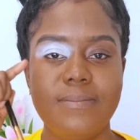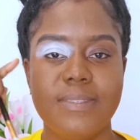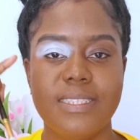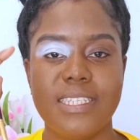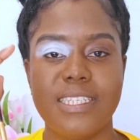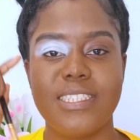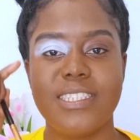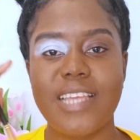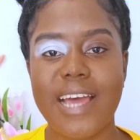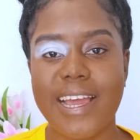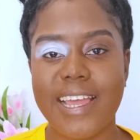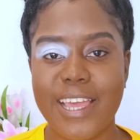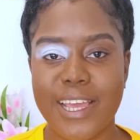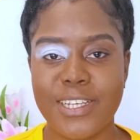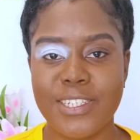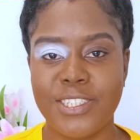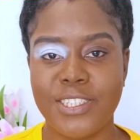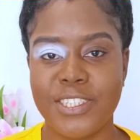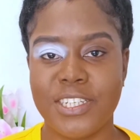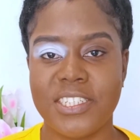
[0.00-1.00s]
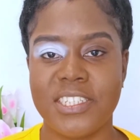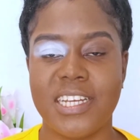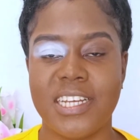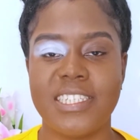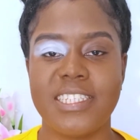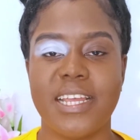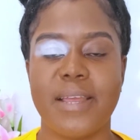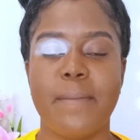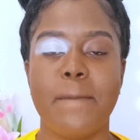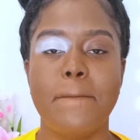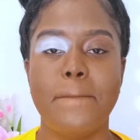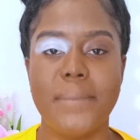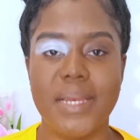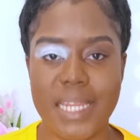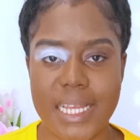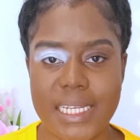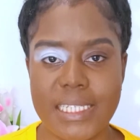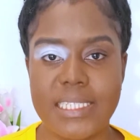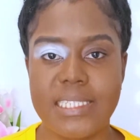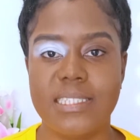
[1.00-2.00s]
the darkest shade, and then
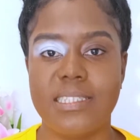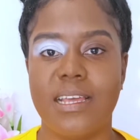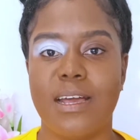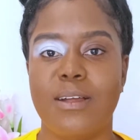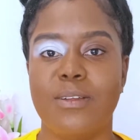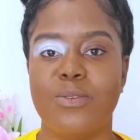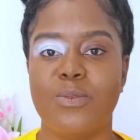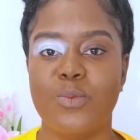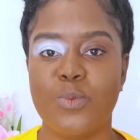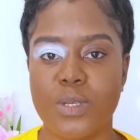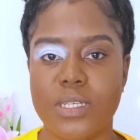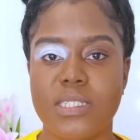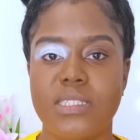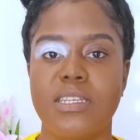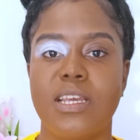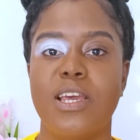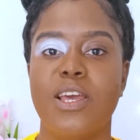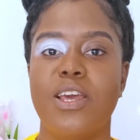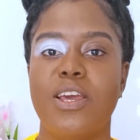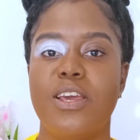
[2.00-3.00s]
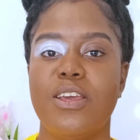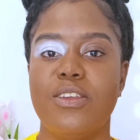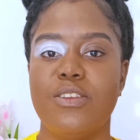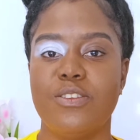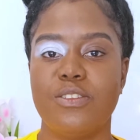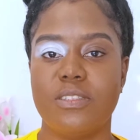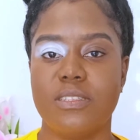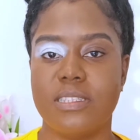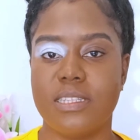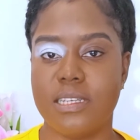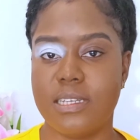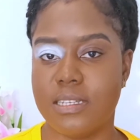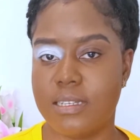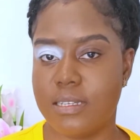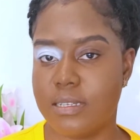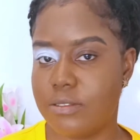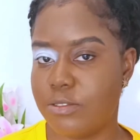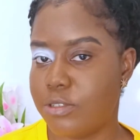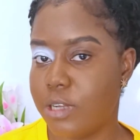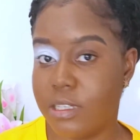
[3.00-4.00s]
blend it out with
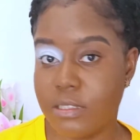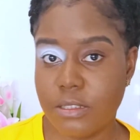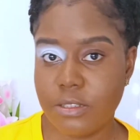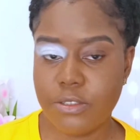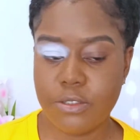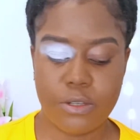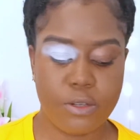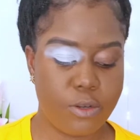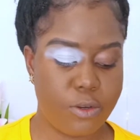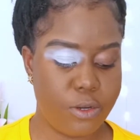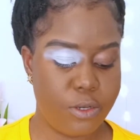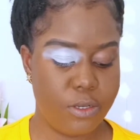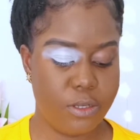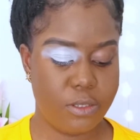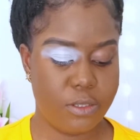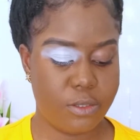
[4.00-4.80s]
the transition color.